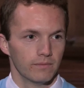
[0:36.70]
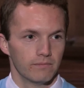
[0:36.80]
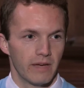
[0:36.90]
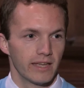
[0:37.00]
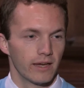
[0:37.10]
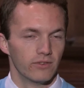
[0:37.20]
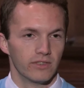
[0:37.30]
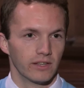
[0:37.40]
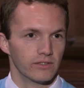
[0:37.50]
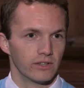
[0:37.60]
make
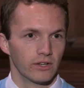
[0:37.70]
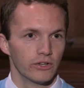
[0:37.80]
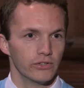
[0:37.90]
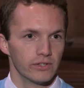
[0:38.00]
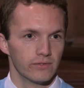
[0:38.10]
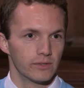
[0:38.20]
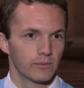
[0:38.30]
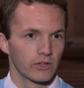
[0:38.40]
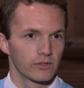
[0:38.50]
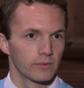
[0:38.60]
everything as inclusive as
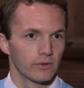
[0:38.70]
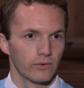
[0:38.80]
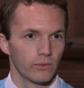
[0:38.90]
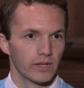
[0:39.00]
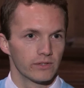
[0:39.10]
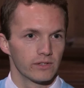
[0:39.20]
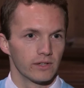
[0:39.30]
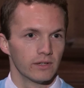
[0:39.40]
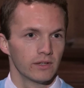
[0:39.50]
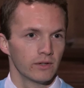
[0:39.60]
possible for
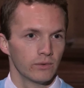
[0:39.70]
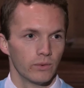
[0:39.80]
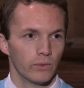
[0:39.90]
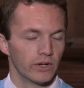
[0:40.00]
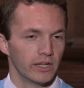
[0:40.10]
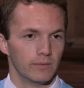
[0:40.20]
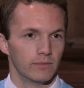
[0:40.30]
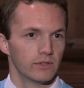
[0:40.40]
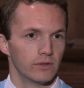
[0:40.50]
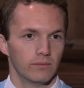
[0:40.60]
Wilson. We want him
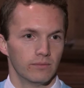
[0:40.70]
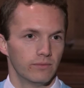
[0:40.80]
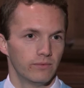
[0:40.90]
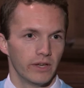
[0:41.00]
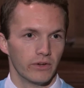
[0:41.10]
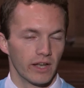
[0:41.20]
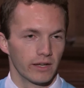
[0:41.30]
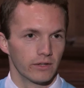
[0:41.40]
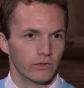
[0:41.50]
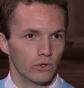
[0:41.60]
to feel
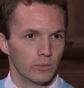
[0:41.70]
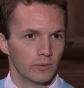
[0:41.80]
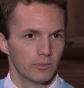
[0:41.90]
like a normal